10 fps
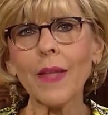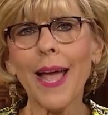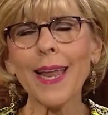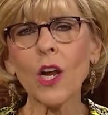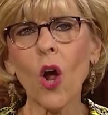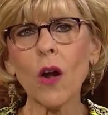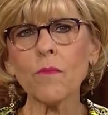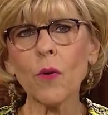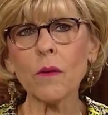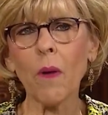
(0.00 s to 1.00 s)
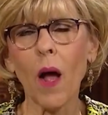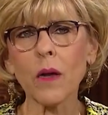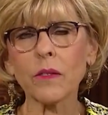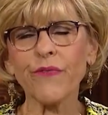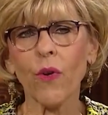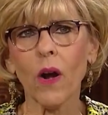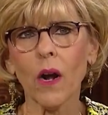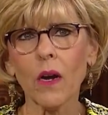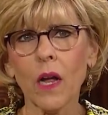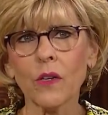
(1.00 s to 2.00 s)
had a cardboard box
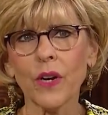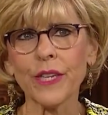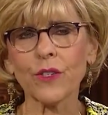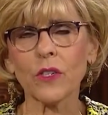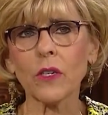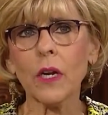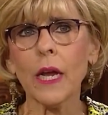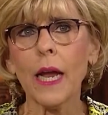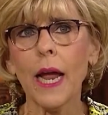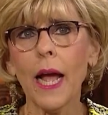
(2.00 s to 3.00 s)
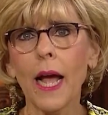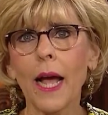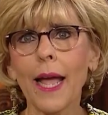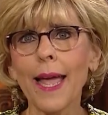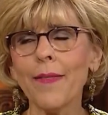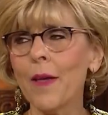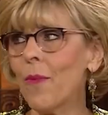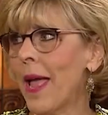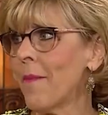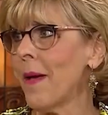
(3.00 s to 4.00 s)
for a dresser, and then
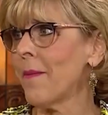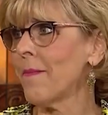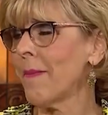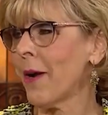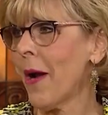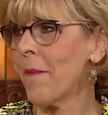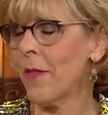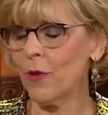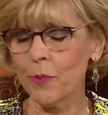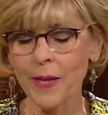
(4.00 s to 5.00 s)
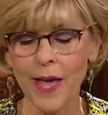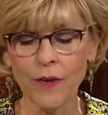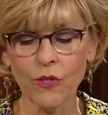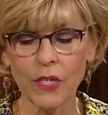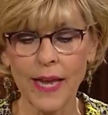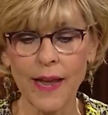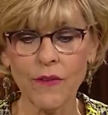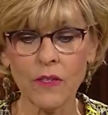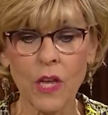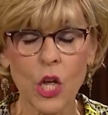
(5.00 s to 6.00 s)
we had my grandmother's piano she gave
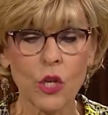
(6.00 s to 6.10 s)
us.